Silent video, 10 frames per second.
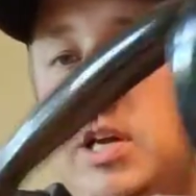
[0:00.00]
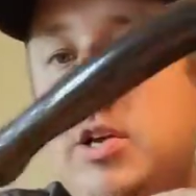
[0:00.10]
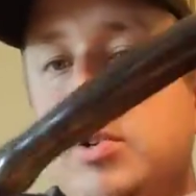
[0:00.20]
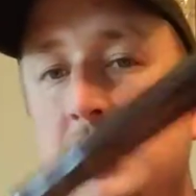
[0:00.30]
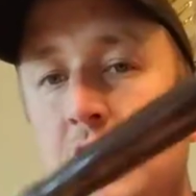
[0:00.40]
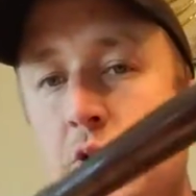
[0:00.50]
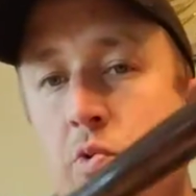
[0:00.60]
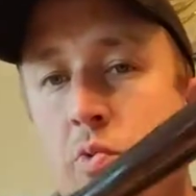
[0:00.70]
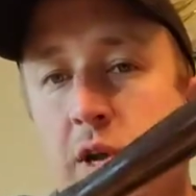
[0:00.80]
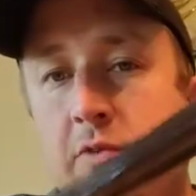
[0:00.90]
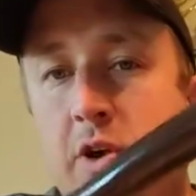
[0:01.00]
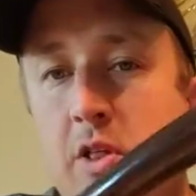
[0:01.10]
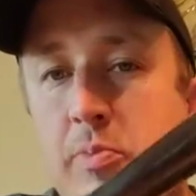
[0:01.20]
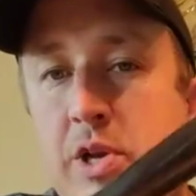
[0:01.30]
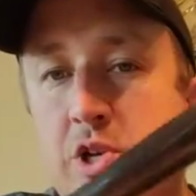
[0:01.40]
the ears to whatever
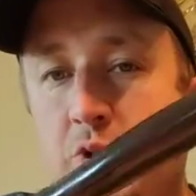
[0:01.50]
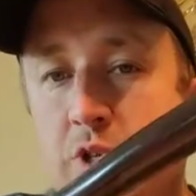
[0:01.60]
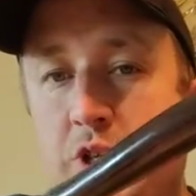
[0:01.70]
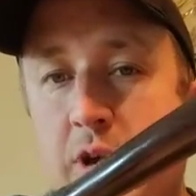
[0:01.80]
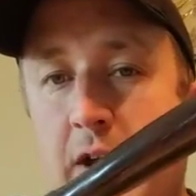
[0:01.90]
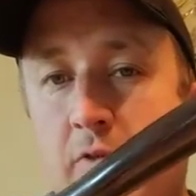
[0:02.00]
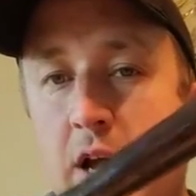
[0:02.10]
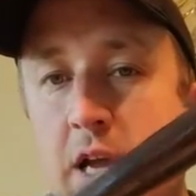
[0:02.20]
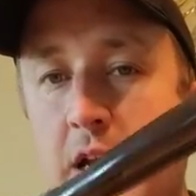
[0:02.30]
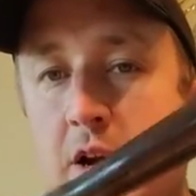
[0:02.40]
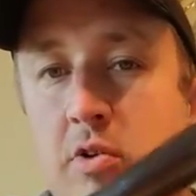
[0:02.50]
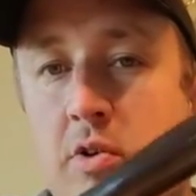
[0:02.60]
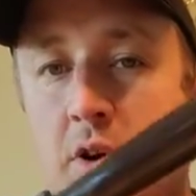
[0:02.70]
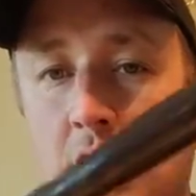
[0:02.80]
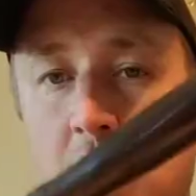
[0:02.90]
color pinch twist you have right here,
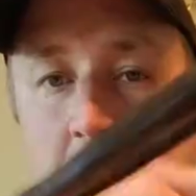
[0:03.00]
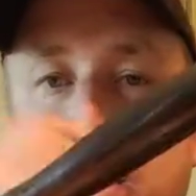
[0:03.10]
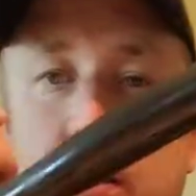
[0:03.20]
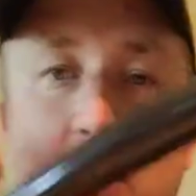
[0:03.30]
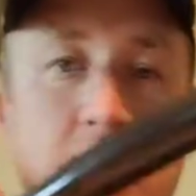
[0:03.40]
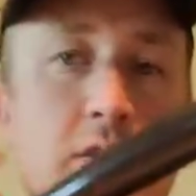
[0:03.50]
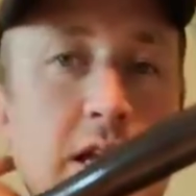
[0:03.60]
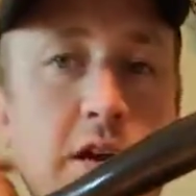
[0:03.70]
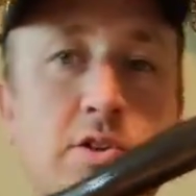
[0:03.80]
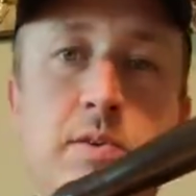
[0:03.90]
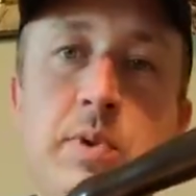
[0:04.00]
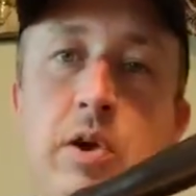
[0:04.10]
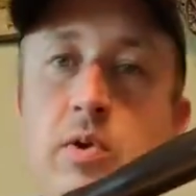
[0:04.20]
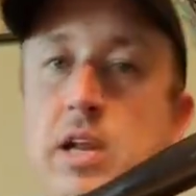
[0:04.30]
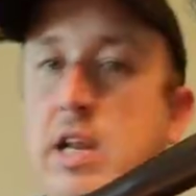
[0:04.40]
and the ears can be
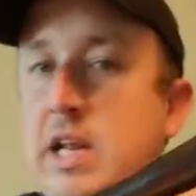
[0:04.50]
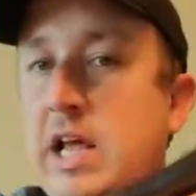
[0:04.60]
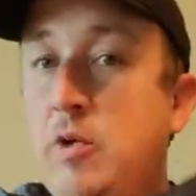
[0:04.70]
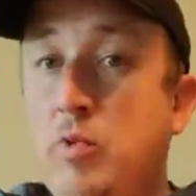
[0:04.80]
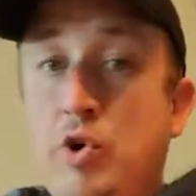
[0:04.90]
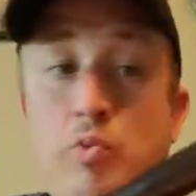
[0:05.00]
going in a downward